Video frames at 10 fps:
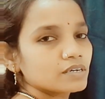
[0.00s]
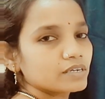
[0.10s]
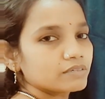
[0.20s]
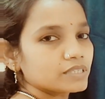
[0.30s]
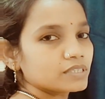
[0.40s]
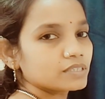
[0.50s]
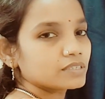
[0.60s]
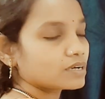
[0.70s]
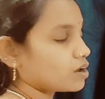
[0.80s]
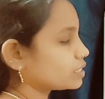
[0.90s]
in
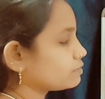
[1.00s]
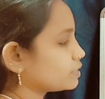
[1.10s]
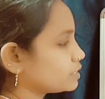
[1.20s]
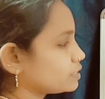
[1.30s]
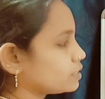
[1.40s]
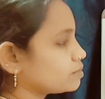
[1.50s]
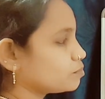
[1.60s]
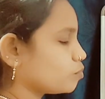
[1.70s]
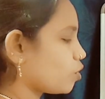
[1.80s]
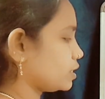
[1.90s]
the
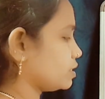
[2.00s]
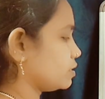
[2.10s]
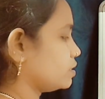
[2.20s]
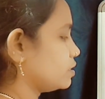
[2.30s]
body.